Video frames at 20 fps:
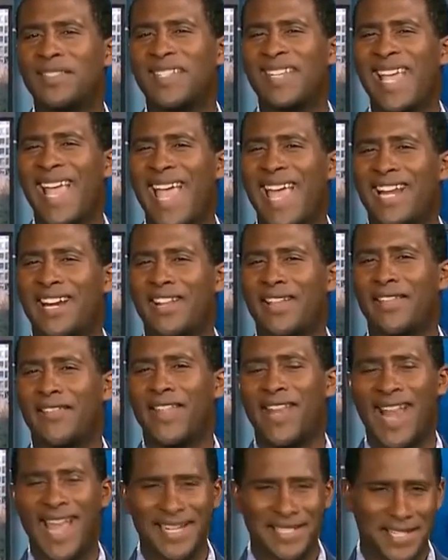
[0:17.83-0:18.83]
to Canada in
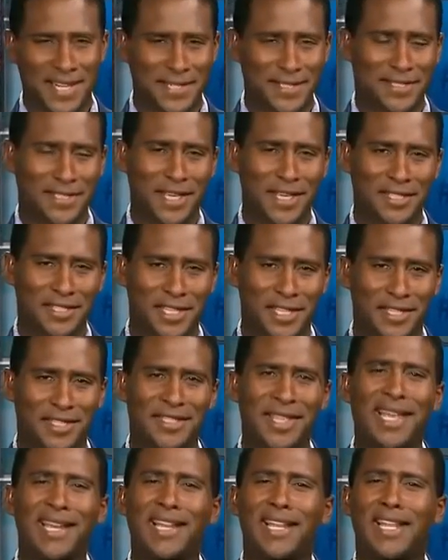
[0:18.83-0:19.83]
the 1960s,
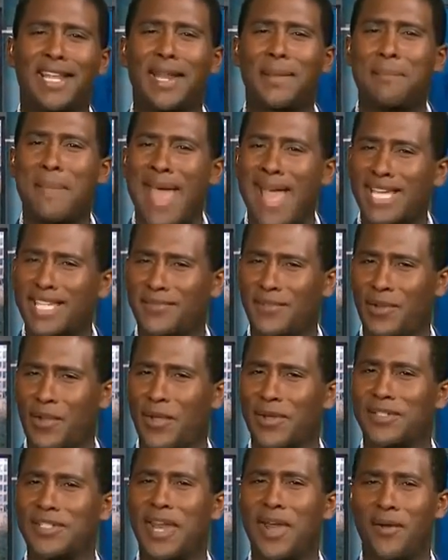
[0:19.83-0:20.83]
settling in Maxville,
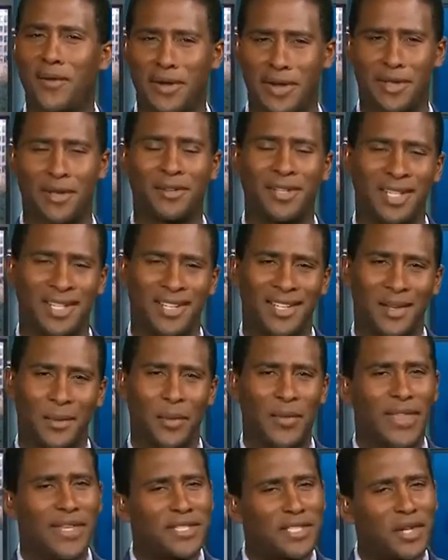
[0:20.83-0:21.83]
Ontario,
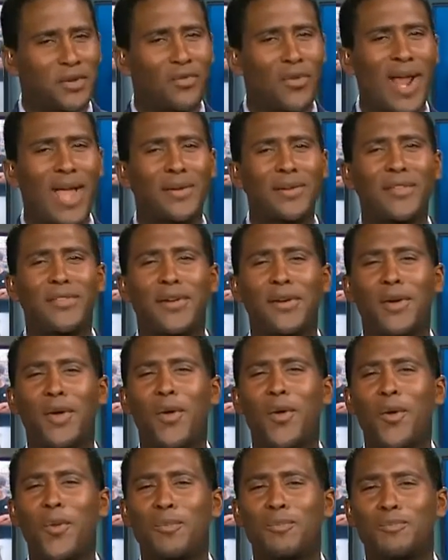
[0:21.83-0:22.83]
where they surrounded their
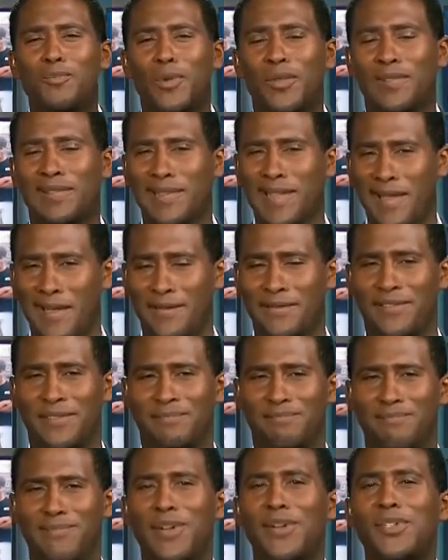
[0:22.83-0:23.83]
home with love,
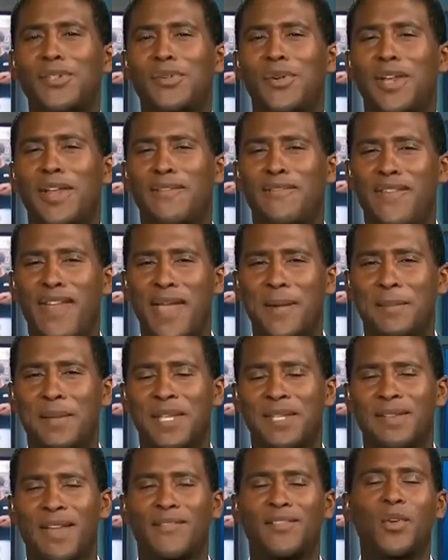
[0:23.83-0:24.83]
nurturing a
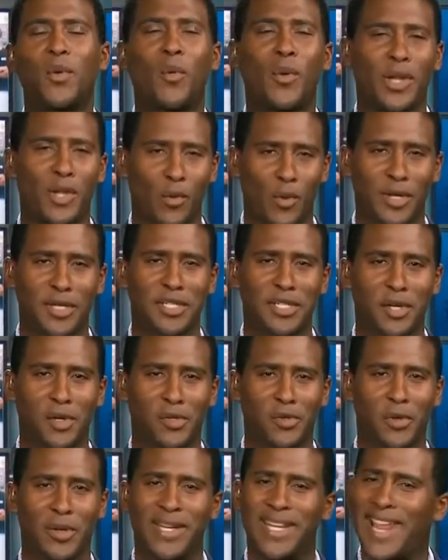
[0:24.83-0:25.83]
family of 21
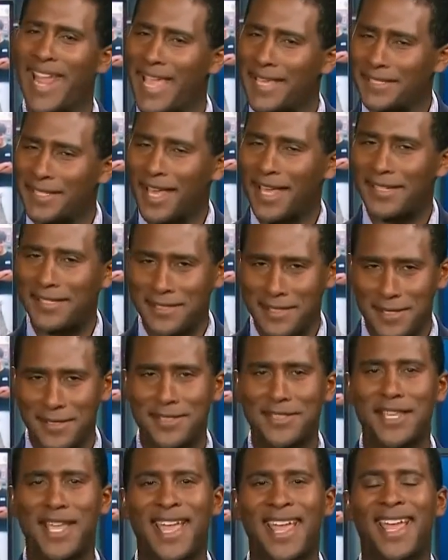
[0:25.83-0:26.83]
children. Yes, I did
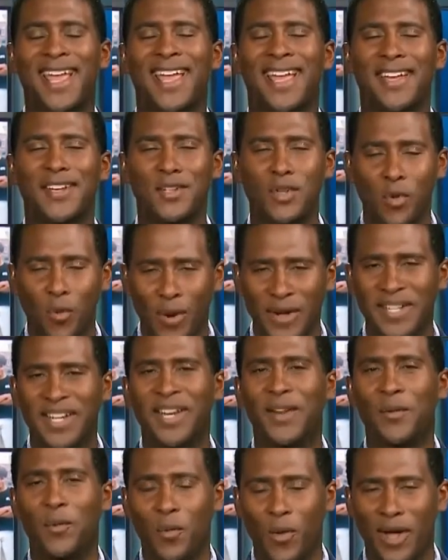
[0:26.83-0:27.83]
say
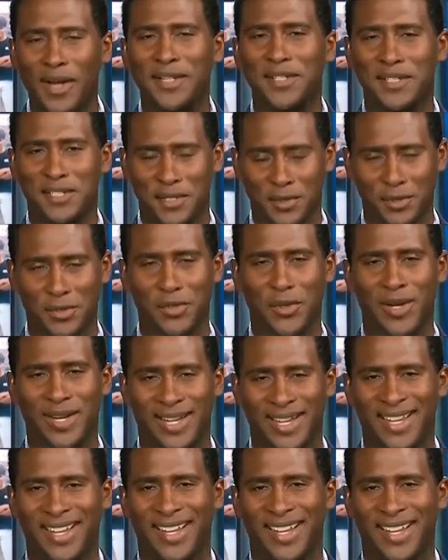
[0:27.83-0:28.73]
21 children.